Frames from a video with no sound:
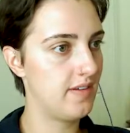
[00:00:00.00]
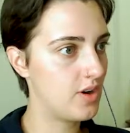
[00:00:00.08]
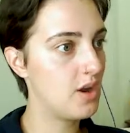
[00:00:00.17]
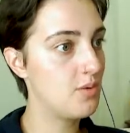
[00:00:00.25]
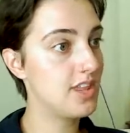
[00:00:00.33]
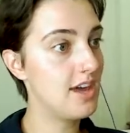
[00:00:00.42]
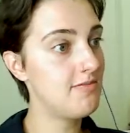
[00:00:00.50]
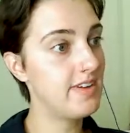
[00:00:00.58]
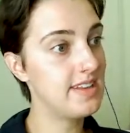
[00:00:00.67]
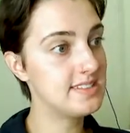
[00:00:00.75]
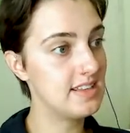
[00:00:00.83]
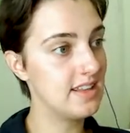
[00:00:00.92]
Okay, well that
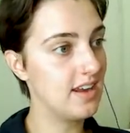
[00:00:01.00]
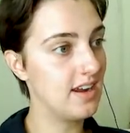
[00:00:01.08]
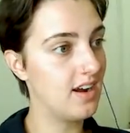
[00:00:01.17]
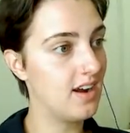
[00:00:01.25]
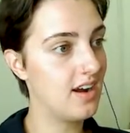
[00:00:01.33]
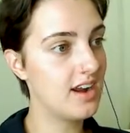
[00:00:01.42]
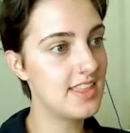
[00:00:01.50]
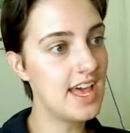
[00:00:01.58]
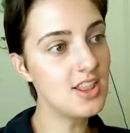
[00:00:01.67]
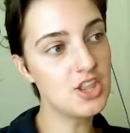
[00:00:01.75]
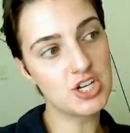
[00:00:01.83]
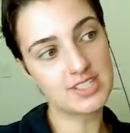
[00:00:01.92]
fits in there, and
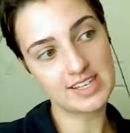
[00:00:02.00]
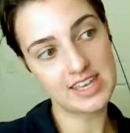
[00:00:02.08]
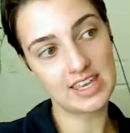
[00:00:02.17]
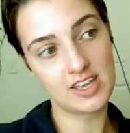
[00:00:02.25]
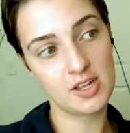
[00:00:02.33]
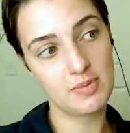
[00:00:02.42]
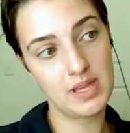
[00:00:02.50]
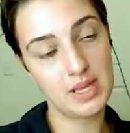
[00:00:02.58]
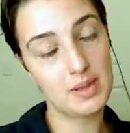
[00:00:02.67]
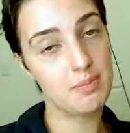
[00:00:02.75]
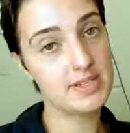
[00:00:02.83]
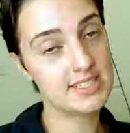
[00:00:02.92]
that looks like it could
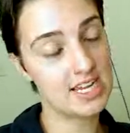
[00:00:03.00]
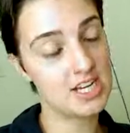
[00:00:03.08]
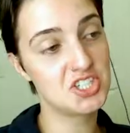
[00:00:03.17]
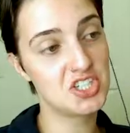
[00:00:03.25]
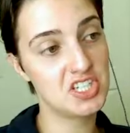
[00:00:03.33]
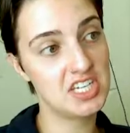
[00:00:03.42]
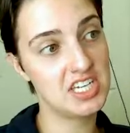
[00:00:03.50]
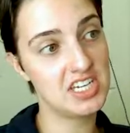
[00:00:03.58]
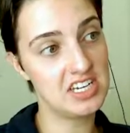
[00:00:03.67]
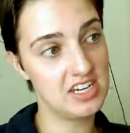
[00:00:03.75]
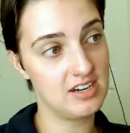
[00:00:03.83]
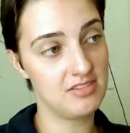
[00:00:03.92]
be potentially
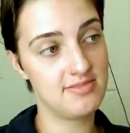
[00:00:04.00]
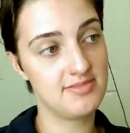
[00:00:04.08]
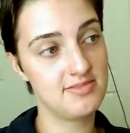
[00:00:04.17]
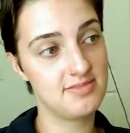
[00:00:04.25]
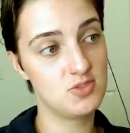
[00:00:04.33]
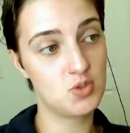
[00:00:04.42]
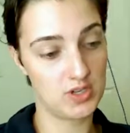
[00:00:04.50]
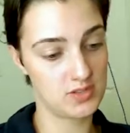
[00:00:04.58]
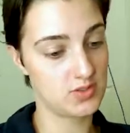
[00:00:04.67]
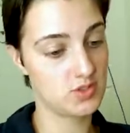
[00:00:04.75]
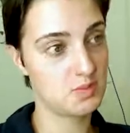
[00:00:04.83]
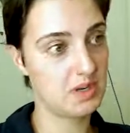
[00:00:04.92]
enough
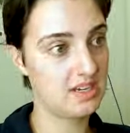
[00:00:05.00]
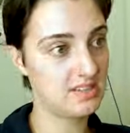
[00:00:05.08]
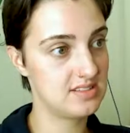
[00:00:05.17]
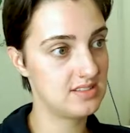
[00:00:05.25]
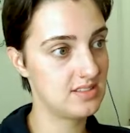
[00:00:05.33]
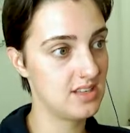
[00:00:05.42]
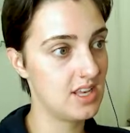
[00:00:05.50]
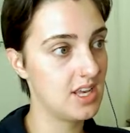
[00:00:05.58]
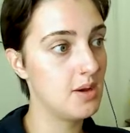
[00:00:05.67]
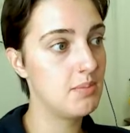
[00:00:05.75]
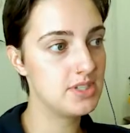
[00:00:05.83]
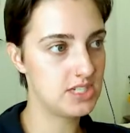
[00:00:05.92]
dresser space.
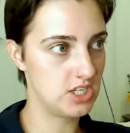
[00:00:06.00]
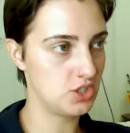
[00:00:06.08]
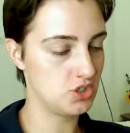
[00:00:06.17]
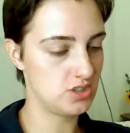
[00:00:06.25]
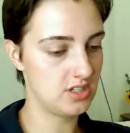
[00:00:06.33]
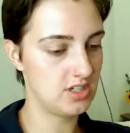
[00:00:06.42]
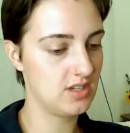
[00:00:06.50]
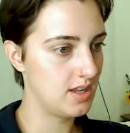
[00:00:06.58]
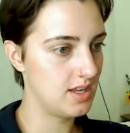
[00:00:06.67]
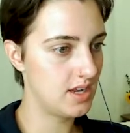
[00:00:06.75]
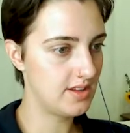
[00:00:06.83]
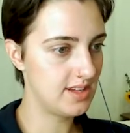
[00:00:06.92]
Potentially.
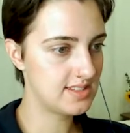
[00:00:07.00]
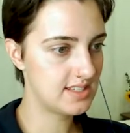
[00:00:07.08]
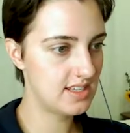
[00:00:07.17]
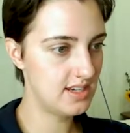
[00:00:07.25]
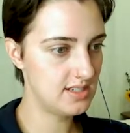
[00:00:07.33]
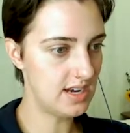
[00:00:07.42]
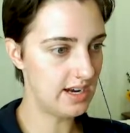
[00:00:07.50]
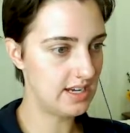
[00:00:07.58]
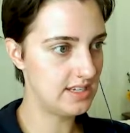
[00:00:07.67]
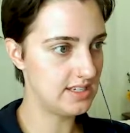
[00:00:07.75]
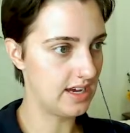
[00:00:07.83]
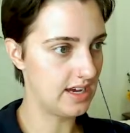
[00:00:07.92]
Now let's get a tiny
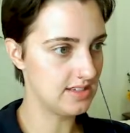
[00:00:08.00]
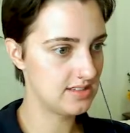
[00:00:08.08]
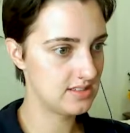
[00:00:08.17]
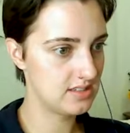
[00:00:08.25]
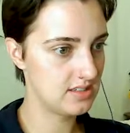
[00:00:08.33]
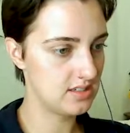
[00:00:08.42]
desk.